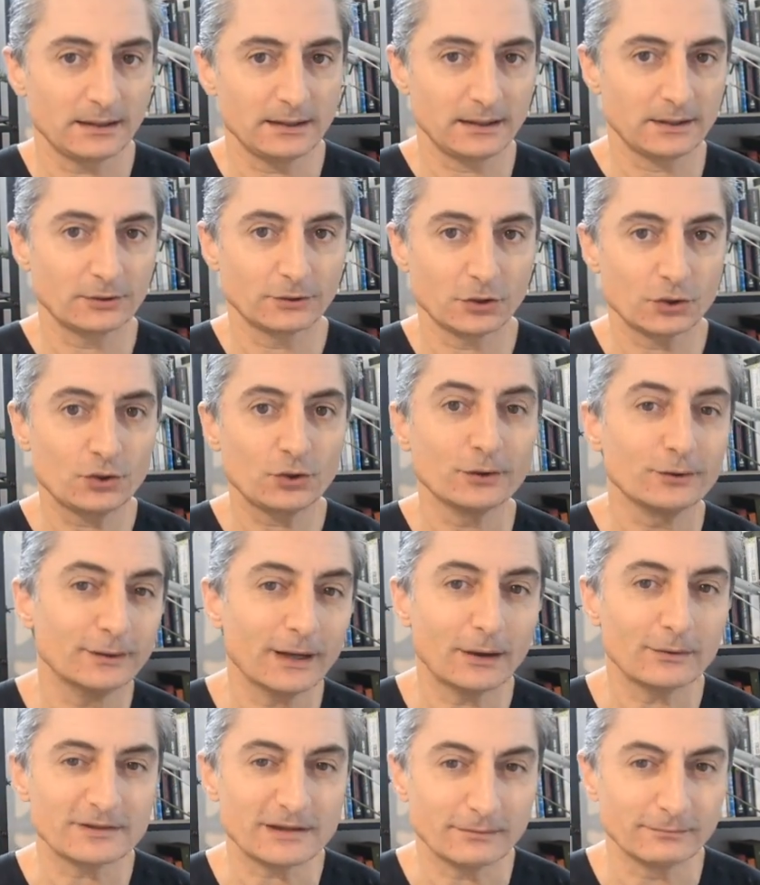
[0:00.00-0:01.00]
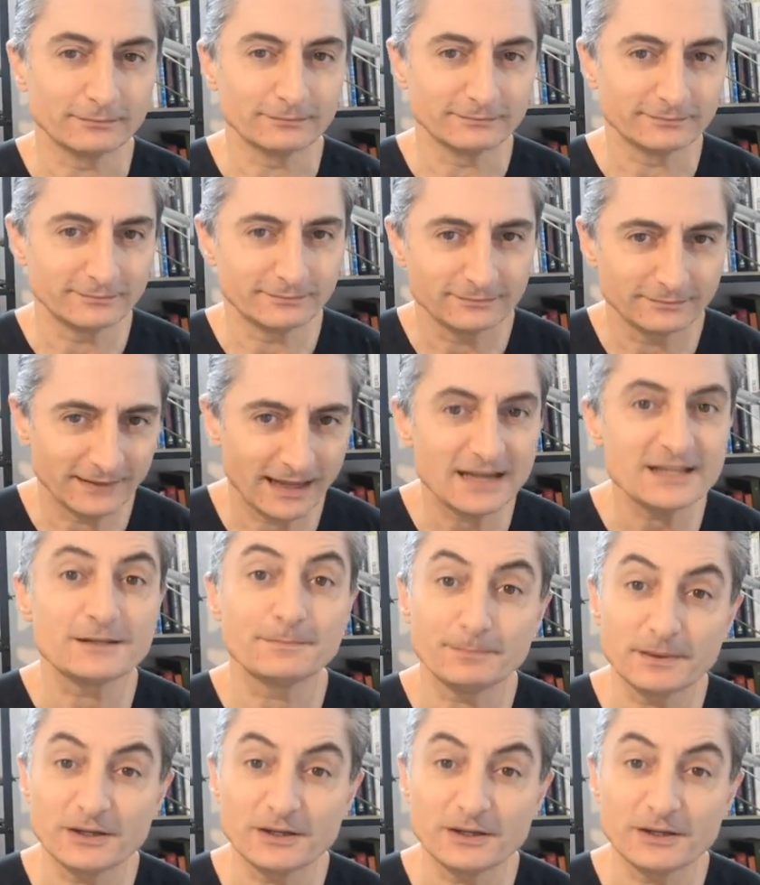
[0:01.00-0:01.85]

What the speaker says: I'm going to show you now some nice